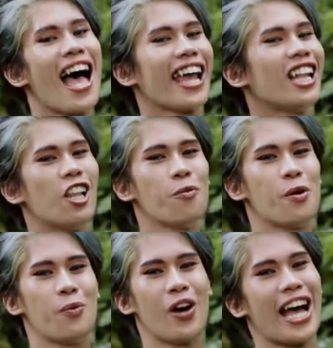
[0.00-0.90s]
Hi, hello,
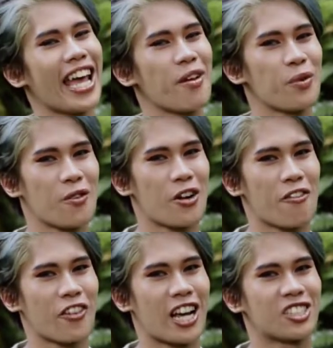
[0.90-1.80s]
mabuhay. I'm Kim
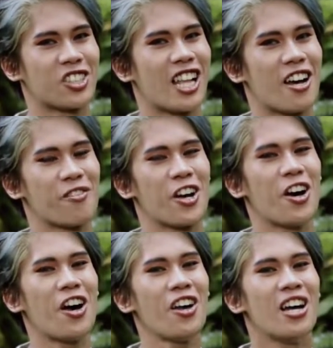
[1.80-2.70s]
Rafael
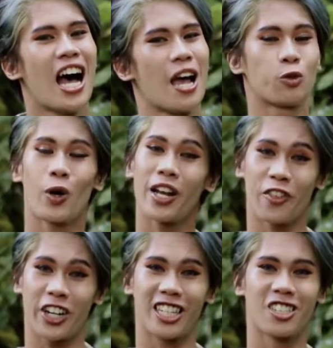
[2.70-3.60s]
Astrolabio. I'm
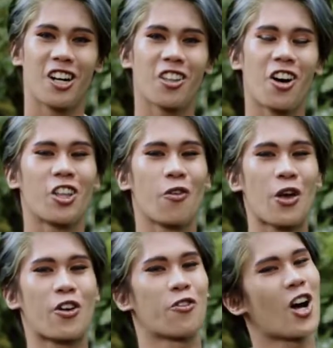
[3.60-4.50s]
24 years old, all the
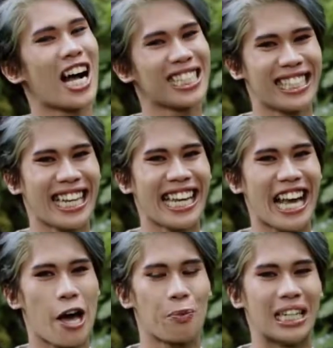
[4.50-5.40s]
way from Roxas City,
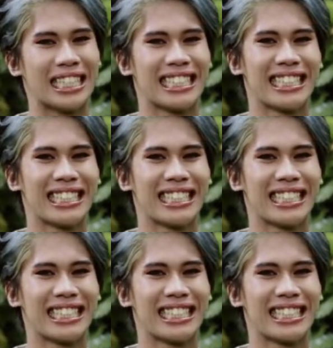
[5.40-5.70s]
Capiz.